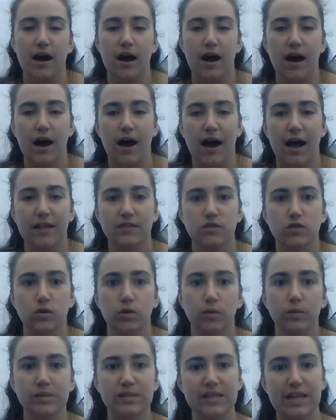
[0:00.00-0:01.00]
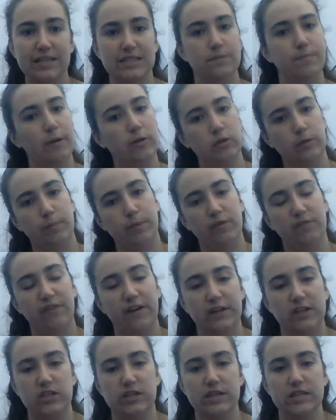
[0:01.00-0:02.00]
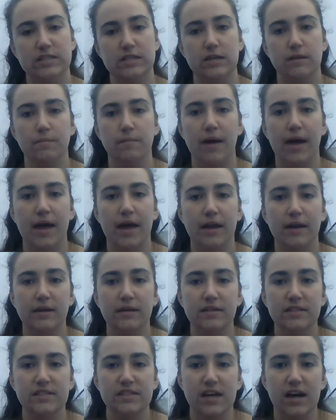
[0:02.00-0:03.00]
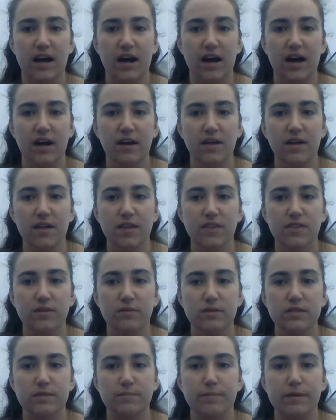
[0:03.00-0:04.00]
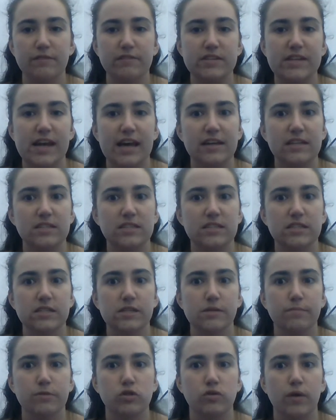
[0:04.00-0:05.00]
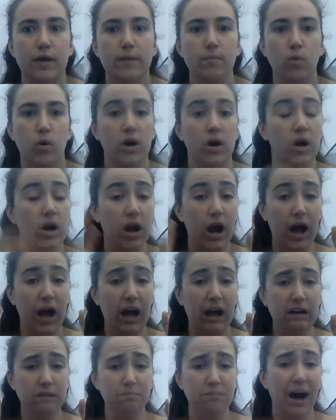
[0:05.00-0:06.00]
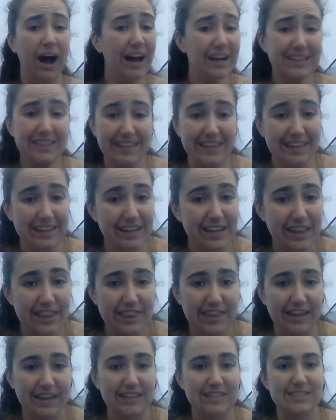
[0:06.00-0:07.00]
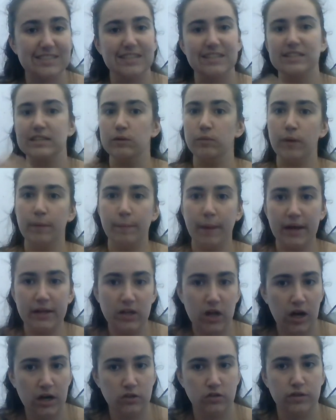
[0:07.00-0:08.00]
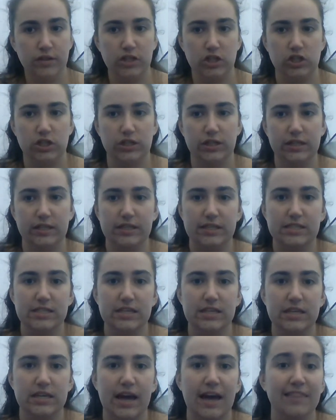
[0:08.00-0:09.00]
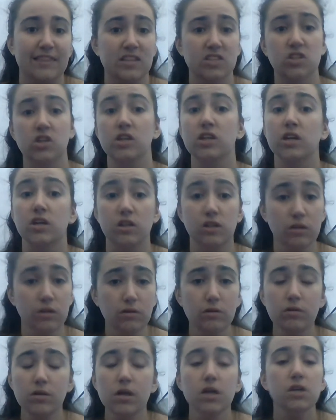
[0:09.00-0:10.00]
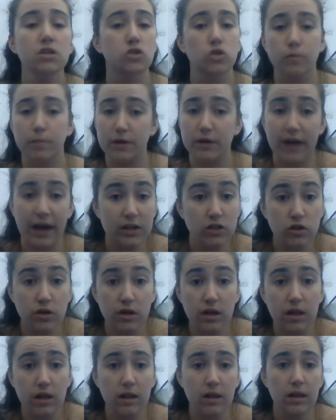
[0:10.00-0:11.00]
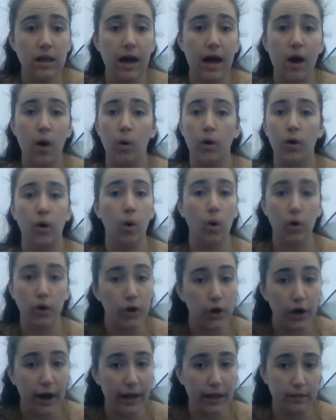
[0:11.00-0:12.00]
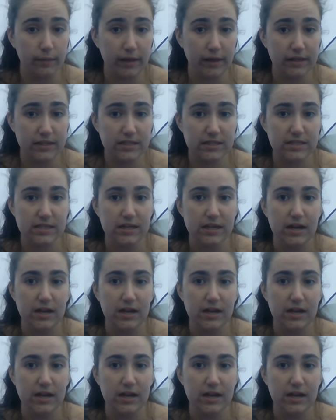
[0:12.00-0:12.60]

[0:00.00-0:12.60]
And so it was less about the perfectionism, and there was a bit of a tendency to portray more ugly things that we might not traditionally see, and this could include supernatural or horror elements.